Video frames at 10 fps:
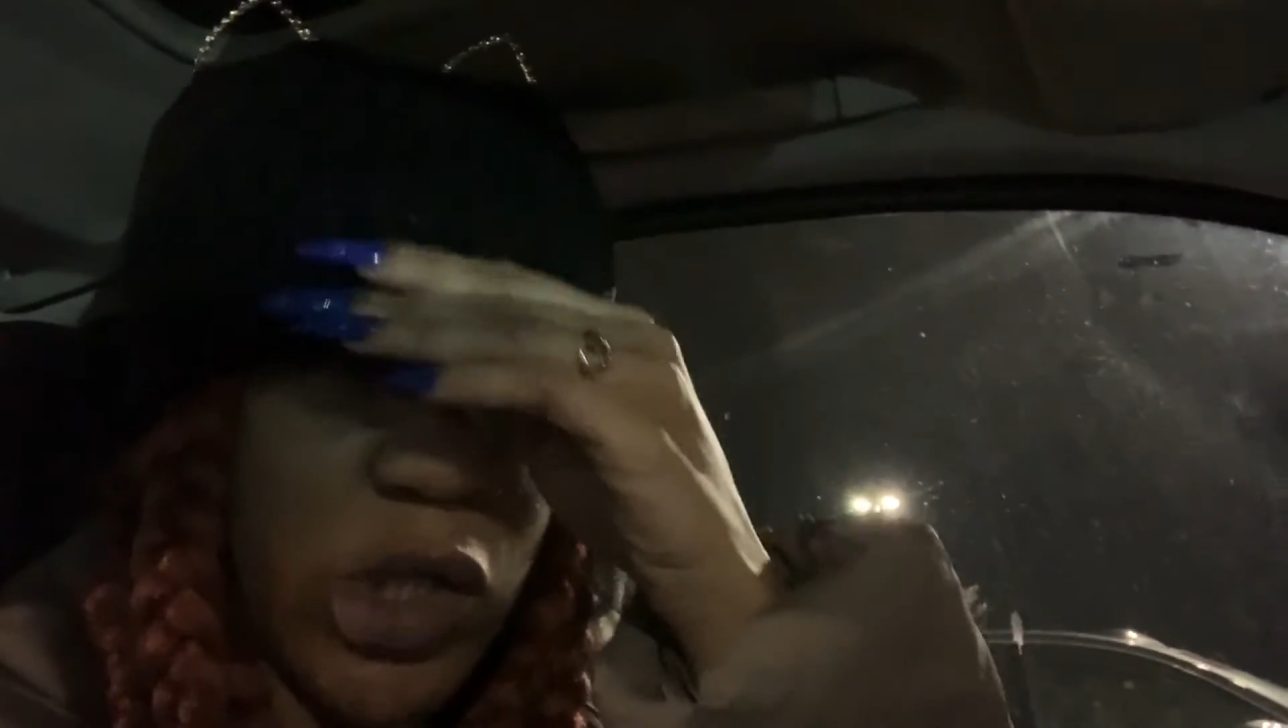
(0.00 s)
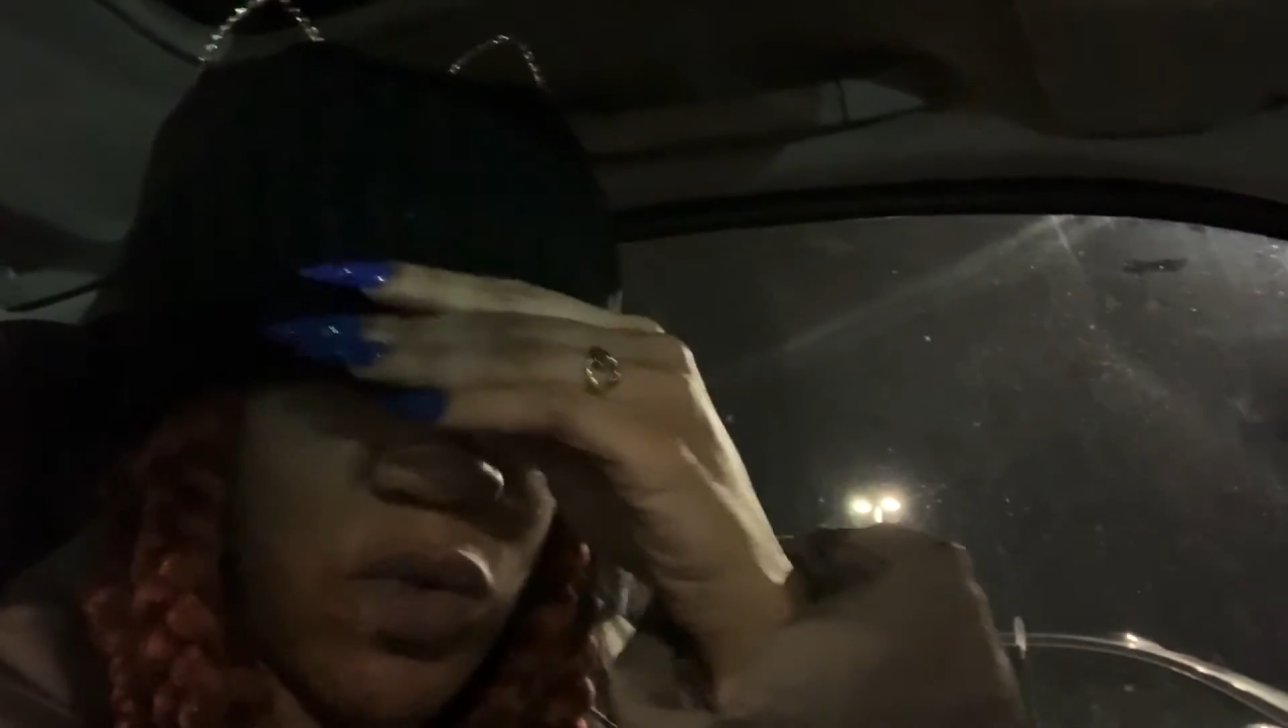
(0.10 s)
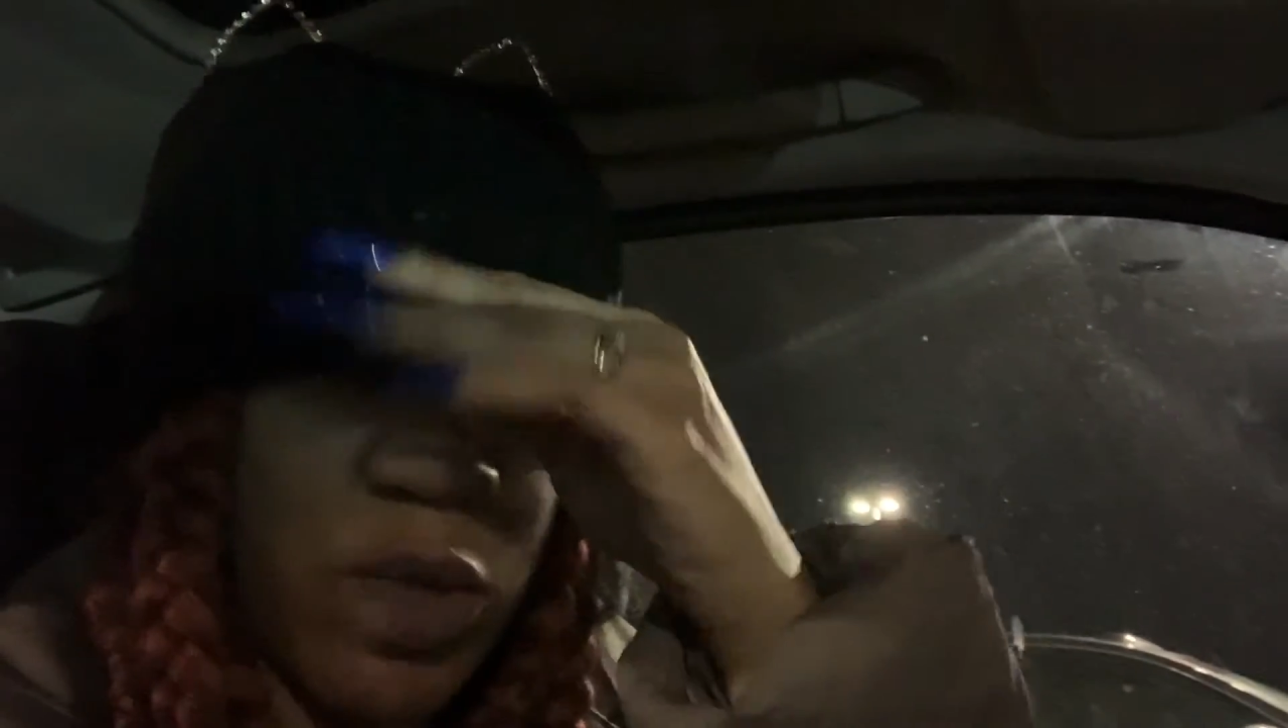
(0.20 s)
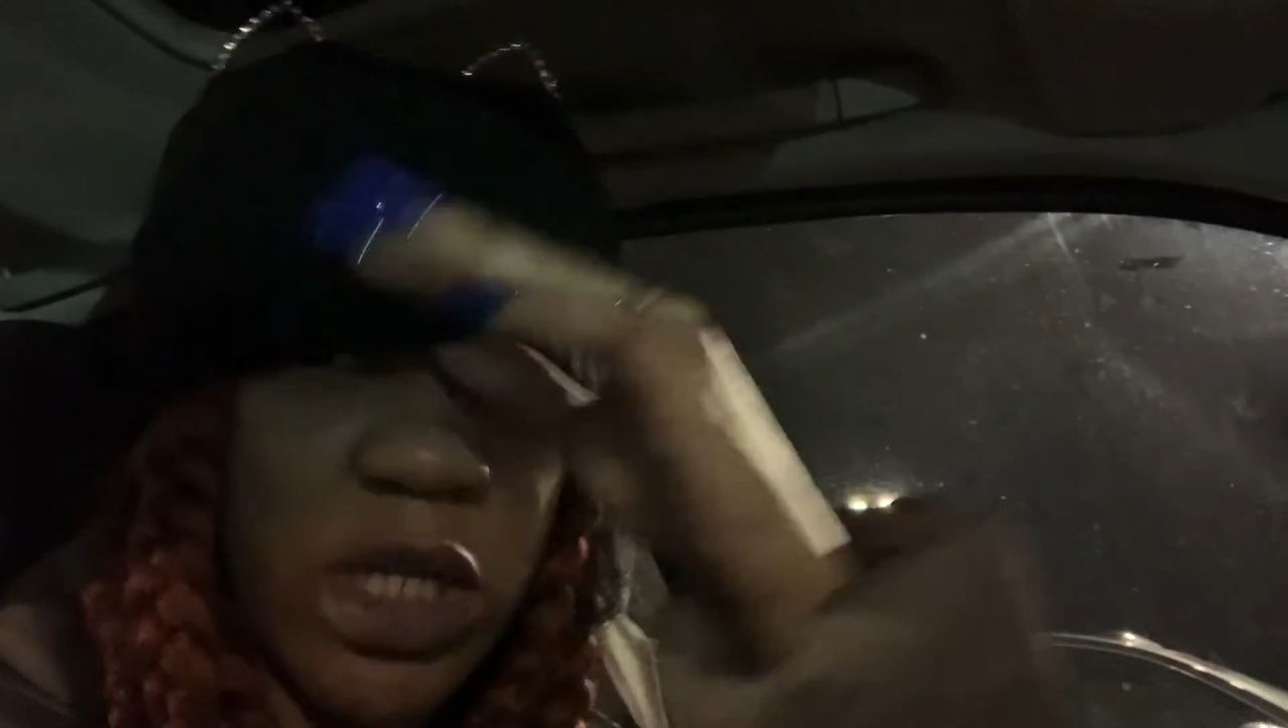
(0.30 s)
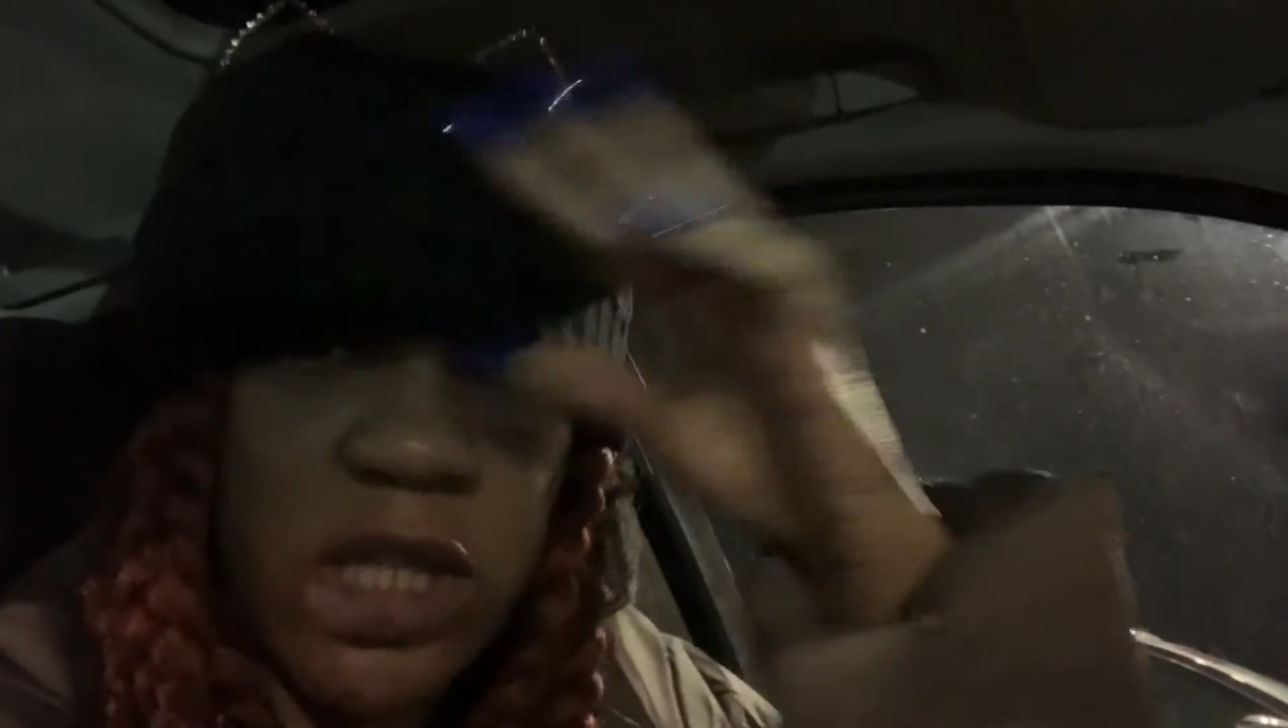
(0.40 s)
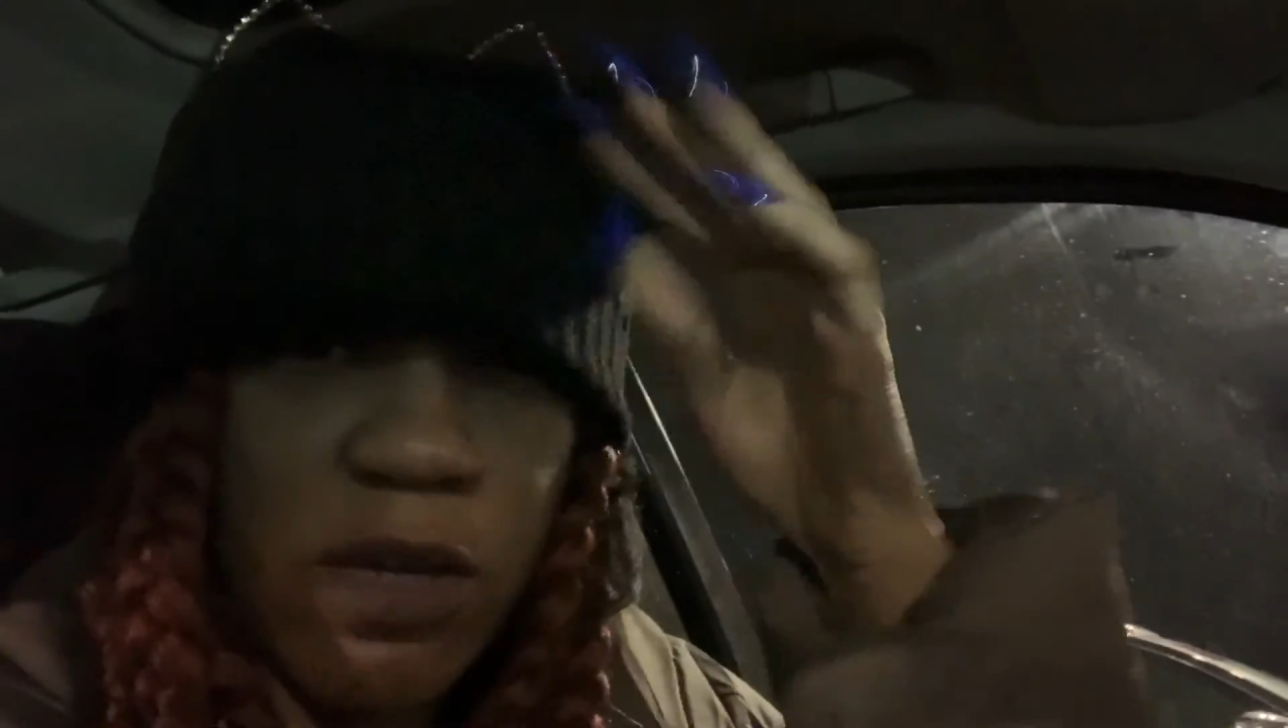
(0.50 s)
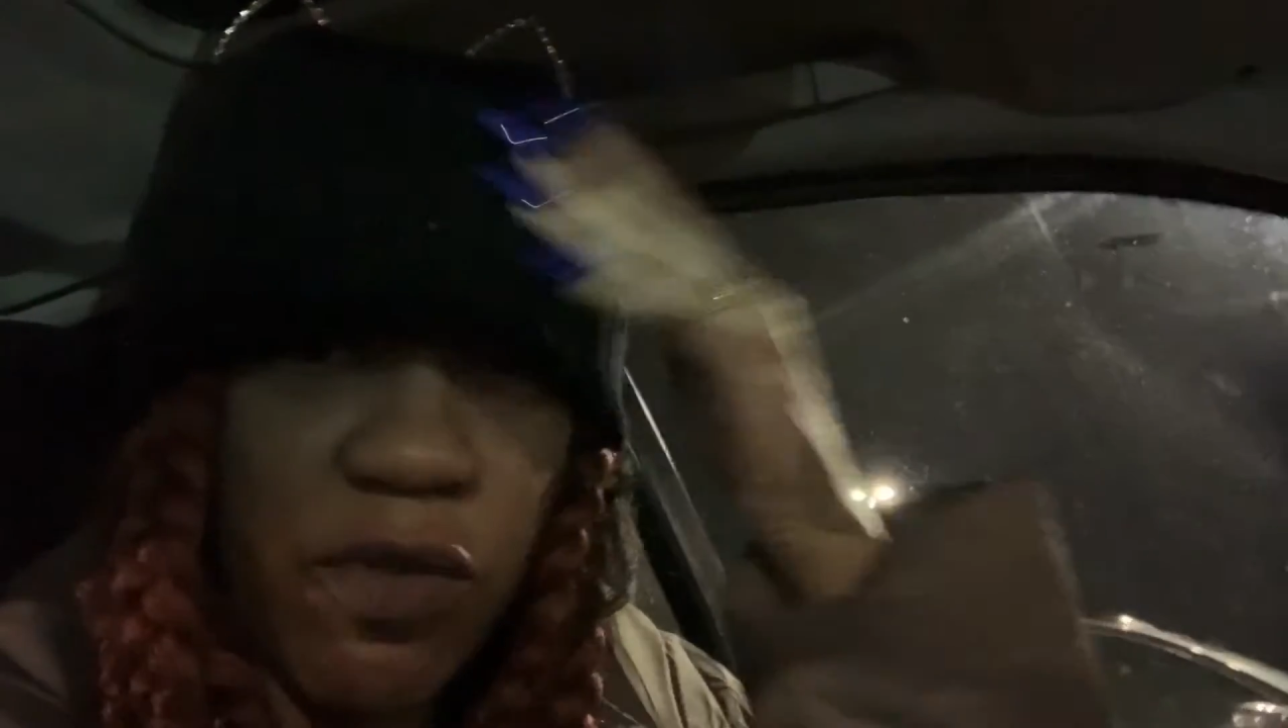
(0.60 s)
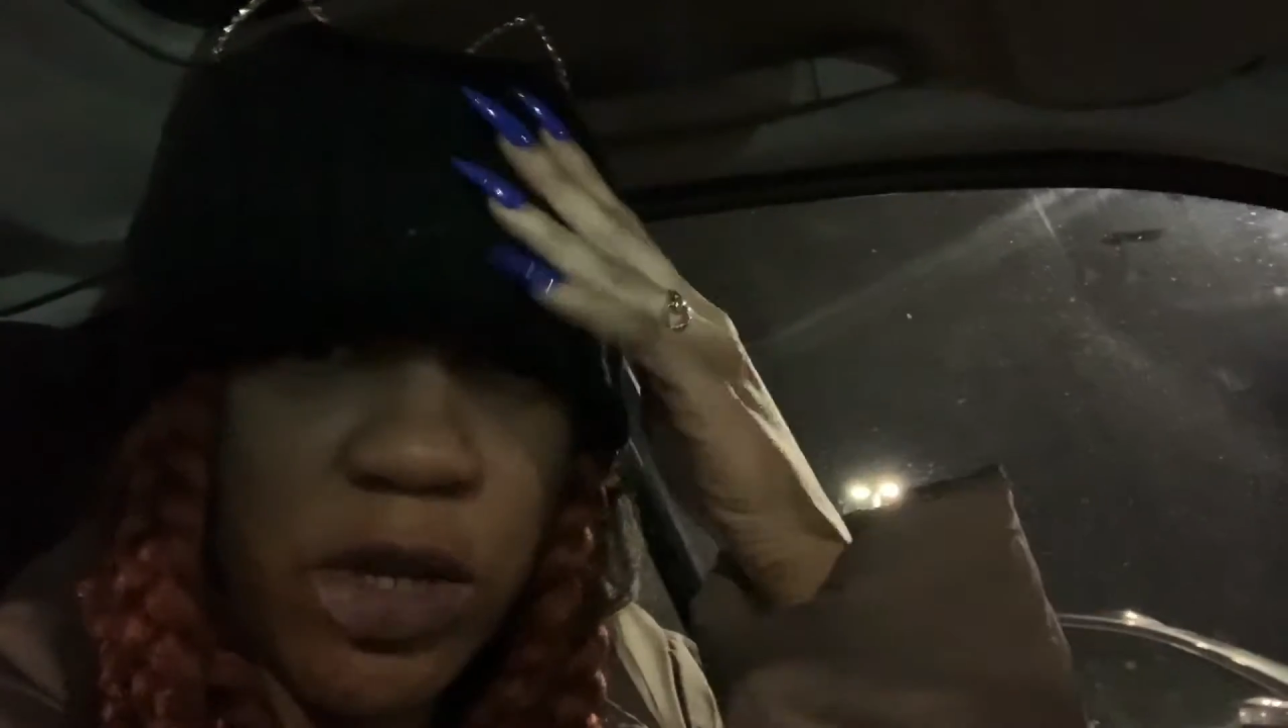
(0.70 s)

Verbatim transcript: do anything for